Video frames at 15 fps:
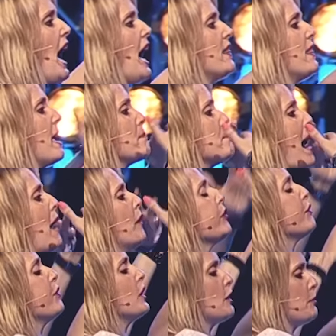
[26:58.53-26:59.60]
and their mouth
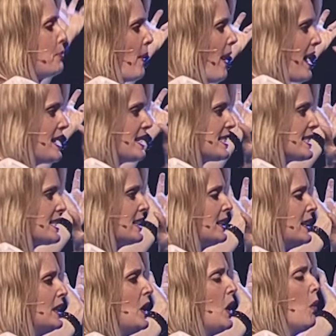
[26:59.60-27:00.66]
full of praise.
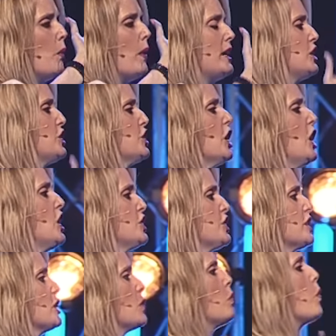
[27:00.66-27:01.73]
When a
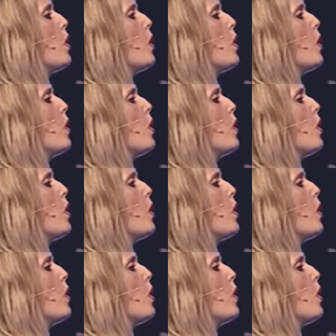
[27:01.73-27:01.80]
church is a